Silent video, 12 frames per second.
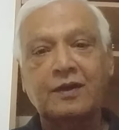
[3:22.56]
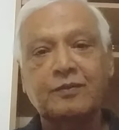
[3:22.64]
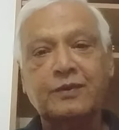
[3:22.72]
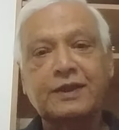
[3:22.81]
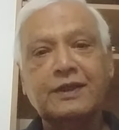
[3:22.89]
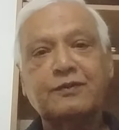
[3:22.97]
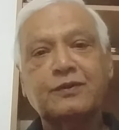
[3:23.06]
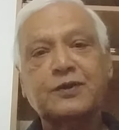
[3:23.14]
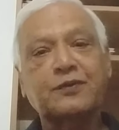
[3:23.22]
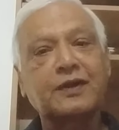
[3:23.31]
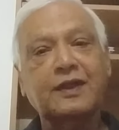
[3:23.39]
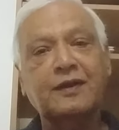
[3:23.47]
but it was
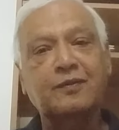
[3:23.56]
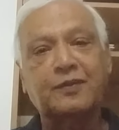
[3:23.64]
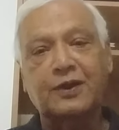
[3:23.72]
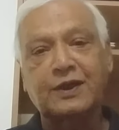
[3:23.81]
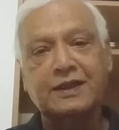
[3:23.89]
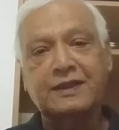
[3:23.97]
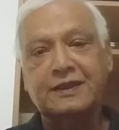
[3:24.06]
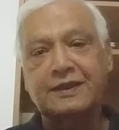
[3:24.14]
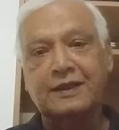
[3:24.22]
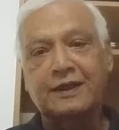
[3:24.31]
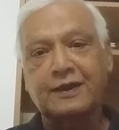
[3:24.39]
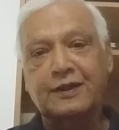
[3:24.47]
very important
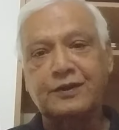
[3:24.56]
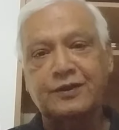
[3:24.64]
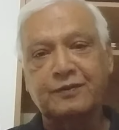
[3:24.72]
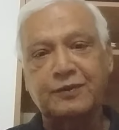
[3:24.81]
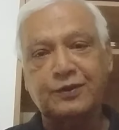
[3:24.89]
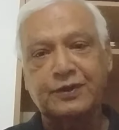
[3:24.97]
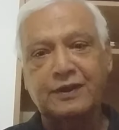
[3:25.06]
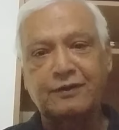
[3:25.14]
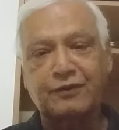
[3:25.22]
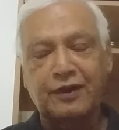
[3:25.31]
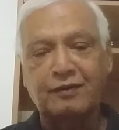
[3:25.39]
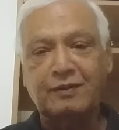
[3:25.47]
contribution
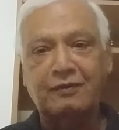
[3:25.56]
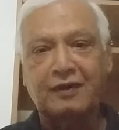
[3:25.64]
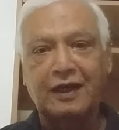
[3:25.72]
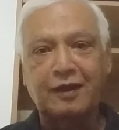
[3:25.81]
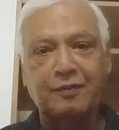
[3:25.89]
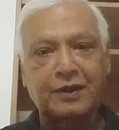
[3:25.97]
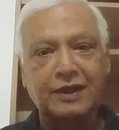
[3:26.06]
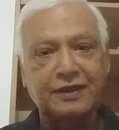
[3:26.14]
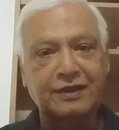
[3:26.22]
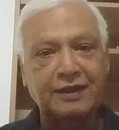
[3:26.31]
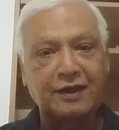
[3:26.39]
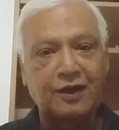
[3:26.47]
from our
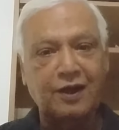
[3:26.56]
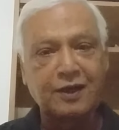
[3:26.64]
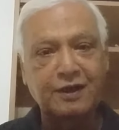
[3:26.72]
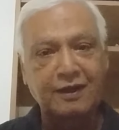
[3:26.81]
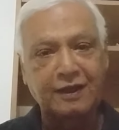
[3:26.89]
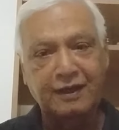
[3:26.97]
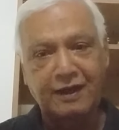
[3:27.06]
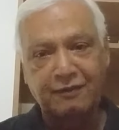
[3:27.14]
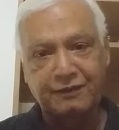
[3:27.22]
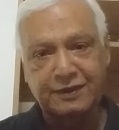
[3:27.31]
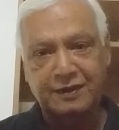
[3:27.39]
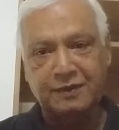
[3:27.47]
laboratory on
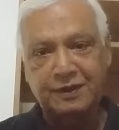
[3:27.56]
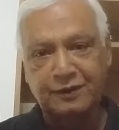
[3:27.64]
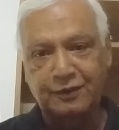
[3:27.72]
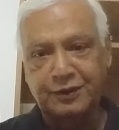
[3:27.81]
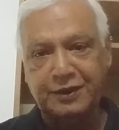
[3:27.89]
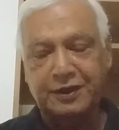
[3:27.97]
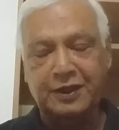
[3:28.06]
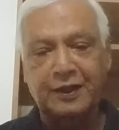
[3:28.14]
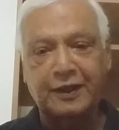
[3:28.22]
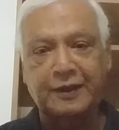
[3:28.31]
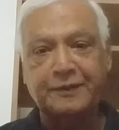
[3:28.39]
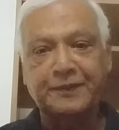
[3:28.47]
inevitable
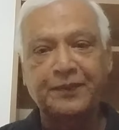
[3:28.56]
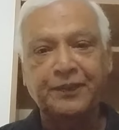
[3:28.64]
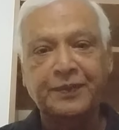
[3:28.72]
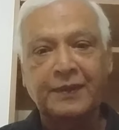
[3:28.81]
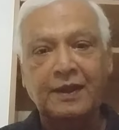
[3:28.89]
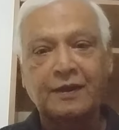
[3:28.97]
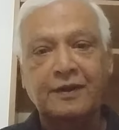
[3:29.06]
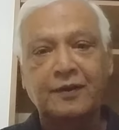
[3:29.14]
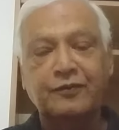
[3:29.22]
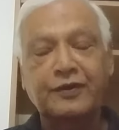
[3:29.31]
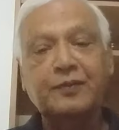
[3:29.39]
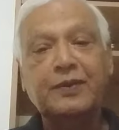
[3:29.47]
glutathione.
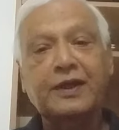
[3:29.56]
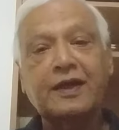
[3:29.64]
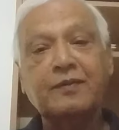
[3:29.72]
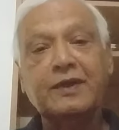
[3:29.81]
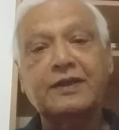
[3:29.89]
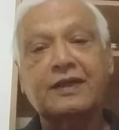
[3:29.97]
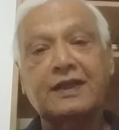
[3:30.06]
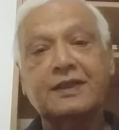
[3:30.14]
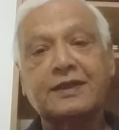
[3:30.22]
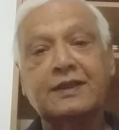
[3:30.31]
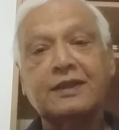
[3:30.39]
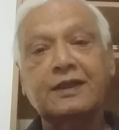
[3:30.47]
We became
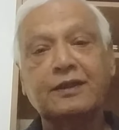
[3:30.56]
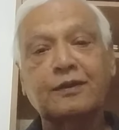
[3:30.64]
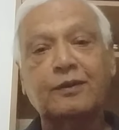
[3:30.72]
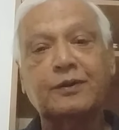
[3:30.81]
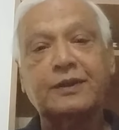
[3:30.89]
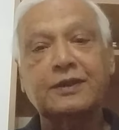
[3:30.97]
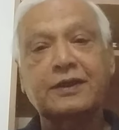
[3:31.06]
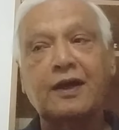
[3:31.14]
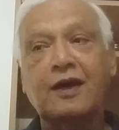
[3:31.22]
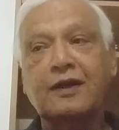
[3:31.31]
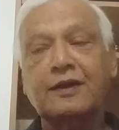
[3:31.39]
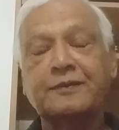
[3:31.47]
interested in
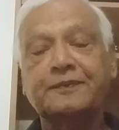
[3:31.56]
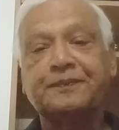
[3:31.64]
glutathione